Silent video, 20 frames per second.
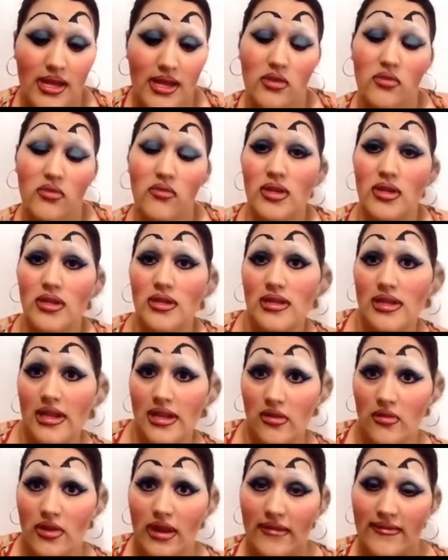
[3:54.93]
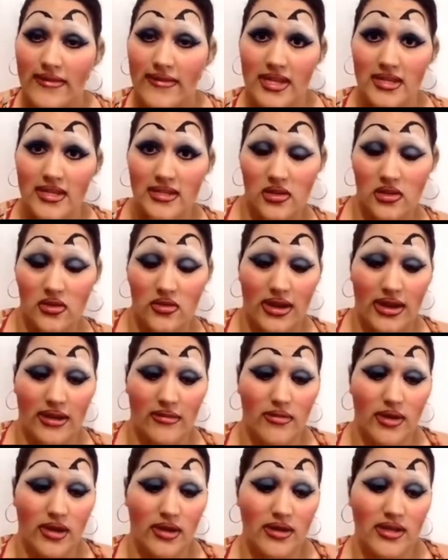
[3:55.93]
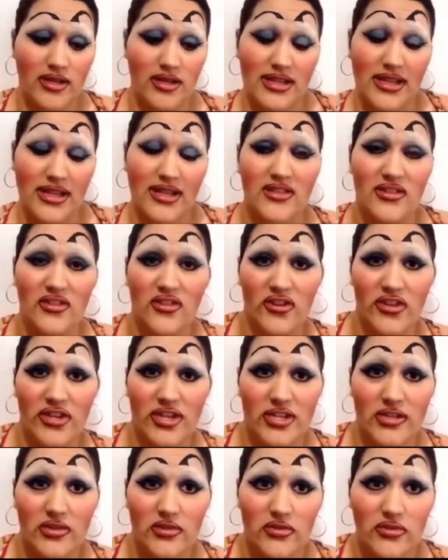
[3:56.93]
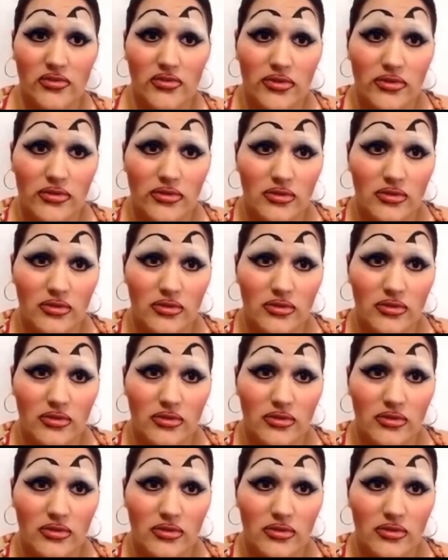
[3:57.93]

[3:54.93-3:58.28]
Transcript: You don't want to look like you got fleas in your eyebrow because that's dirty, dude.